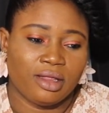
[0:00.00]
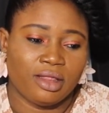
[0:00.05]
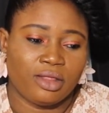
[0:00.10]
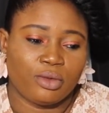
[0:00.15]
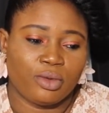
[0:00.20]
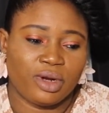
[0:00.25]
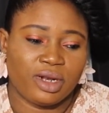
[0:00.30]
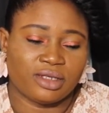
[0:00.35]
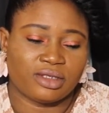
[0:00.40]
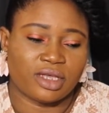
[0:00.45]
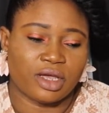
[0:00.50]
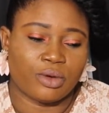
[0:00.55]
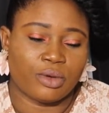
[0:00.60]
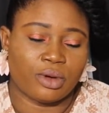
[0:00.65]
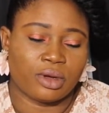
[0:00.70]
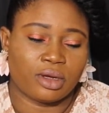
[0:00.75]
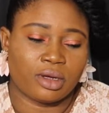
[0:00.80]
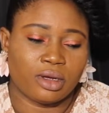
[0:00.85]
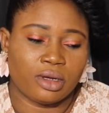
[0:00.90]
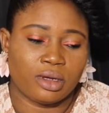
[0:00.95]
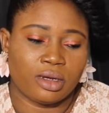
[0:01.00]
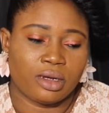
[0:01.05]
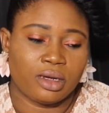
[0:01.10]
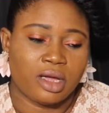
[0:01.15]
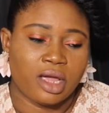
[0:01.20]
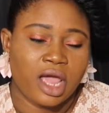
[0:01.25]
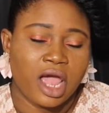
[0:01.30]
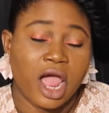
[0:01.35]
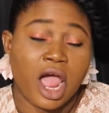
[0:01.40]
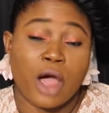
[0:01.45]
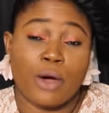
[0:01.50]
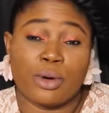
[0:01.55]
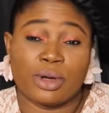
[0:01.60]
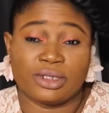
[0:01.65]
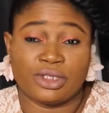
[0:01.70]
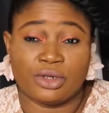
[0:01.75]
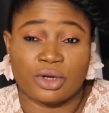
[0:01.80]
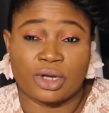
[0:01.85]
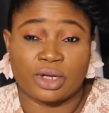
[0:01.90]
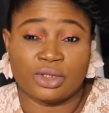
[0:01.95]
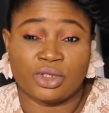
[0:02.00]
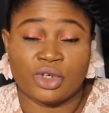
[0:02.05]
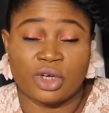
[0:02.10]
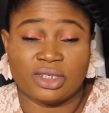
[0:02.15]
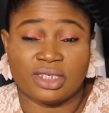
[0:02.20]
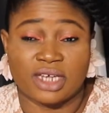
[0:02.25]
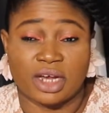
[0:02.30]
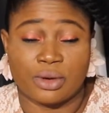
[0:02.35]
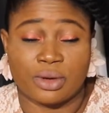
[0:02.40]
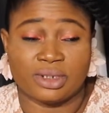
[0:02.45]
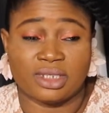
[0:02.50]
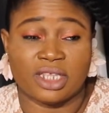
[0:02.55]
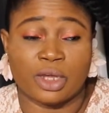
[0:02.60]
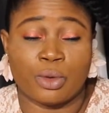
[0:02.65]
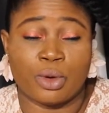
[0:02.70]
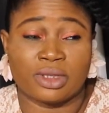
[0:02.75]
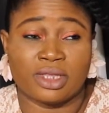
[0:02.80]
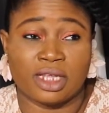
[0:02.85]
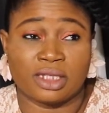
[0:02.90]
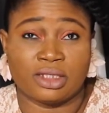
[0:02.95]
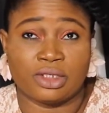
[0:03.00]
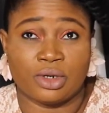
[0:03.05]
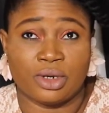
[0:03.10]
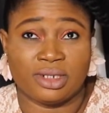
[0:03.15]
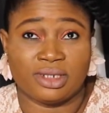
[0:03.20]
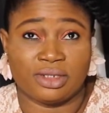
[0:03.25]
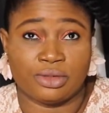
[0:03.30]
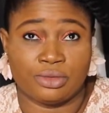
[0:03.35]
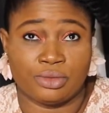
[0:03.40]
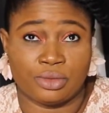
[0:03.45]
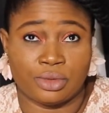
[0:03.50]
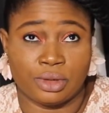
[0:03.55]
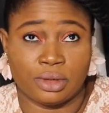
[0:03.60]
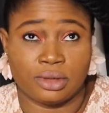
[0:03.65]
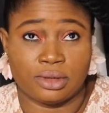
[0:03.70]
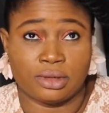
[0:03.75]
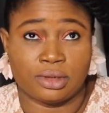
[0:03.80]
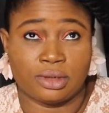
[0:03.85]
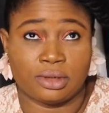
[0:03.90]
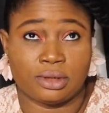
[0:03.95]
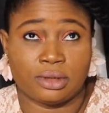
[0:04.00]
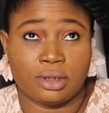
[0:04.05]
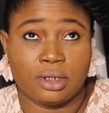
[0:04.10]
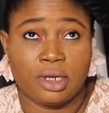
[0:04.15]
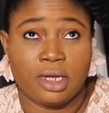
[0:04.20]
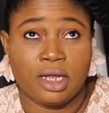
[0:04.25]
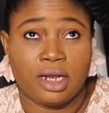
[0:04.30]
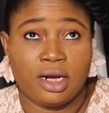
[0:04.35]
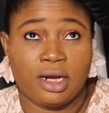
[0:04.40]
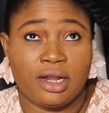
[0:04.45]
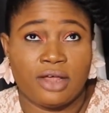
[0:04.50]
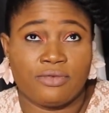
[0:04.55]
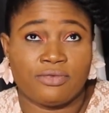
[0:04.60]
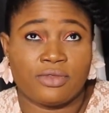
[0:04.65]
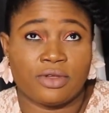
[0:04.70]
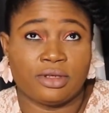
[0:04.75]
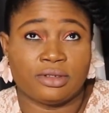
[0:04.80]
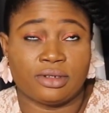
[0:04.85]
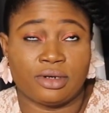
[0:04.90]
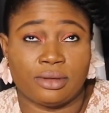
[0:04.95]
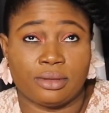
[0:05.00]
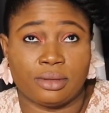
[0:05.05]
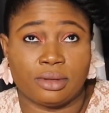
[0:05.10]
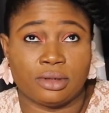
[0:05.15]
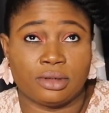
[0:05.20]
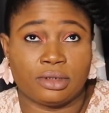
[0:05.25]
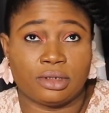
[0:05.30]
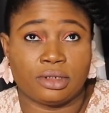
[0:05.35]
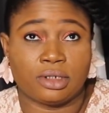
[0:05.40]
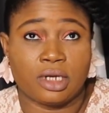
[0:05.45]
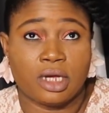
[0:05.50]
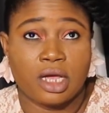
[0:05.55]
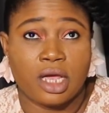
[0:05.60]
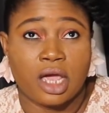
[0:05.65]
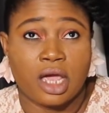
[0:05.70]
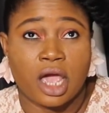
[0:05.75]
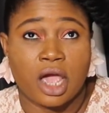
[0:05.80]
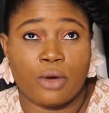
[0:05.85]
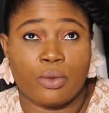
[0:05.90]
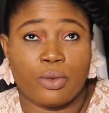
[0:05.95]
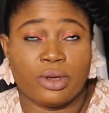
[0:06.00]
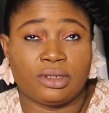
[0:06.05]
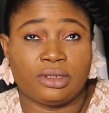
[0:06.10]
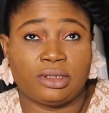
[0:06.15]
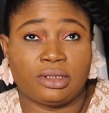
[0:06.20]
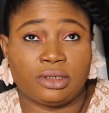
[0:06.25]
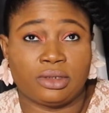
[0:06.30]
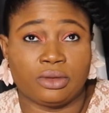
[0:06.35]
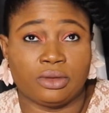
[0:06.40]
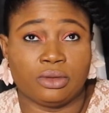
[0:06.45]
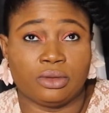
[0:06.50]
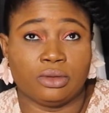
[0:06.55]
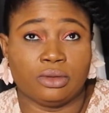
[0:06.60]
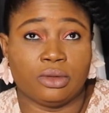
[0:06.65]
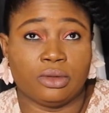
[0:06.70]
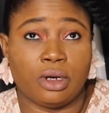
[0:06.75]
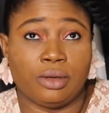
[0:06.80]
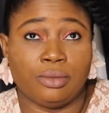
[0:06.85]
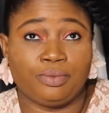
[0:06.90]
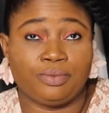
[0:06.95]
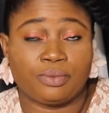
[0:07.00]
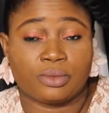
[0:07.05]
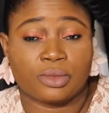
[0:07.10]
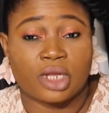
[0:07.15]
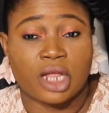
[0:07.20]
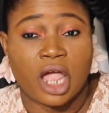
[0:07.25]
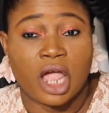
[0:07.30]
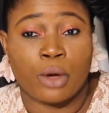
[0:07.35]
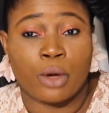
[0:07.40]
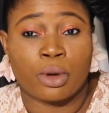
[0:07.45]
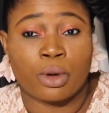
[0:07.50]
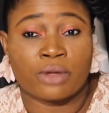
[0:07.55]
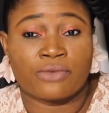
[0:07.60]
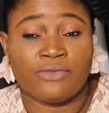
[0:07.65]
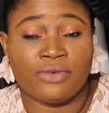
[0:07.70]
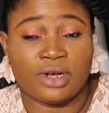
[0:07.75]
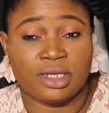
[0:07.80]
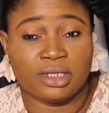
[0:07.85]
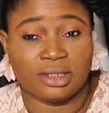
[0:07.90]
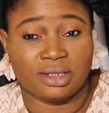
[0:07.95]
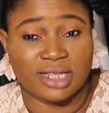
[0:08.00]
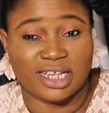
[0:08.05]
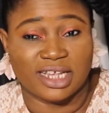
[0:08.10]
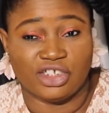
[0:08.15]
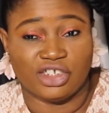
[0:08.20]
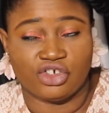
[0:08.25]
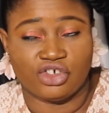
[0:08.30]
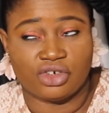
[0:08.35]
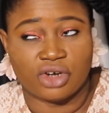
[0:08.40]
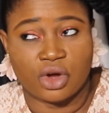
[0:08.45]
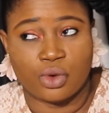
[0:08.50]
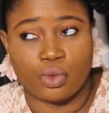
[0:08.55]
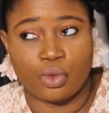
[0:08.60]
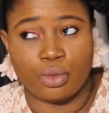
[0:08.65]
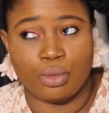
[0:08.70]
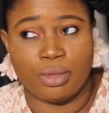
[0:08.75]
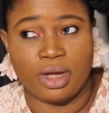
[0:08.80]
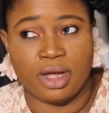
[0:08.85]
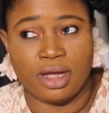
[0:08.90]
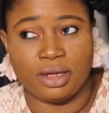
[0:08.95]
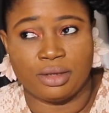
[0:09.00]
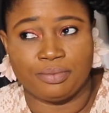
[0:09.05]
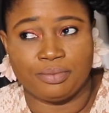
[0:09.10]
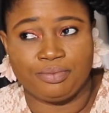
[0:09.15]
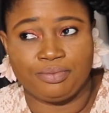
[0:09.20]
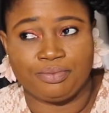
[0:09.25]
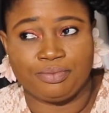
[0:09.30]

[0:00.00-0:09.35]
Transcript: Where is that work? I worked at Toys R Us. I worked at Toys R Us. Left Toys R Us. I went to, I worked for this Nigerian woman.